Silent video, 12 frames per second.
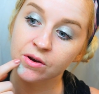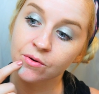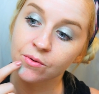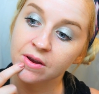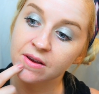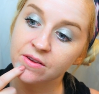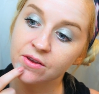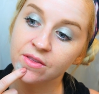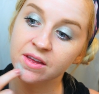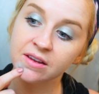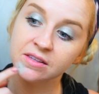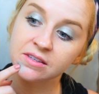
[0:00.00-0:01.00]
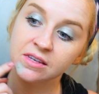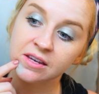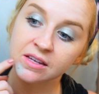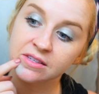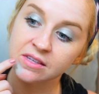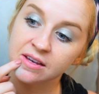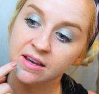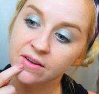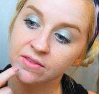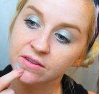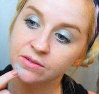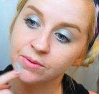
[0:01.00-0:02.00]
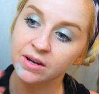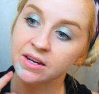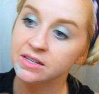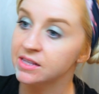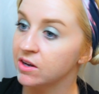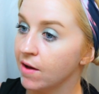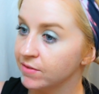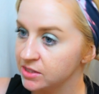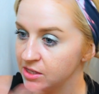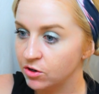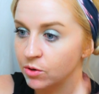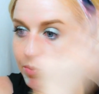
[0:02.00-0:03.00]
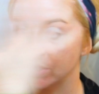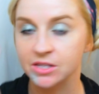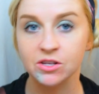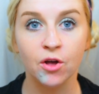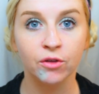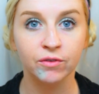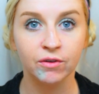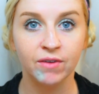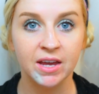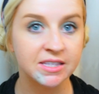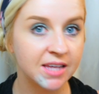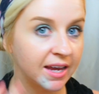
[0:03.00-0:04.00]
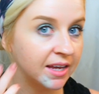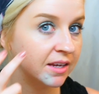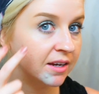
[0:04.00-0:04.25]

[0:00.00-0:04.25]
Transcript: green so that it's canceling out this redness. And obviously you can put this all over your face. I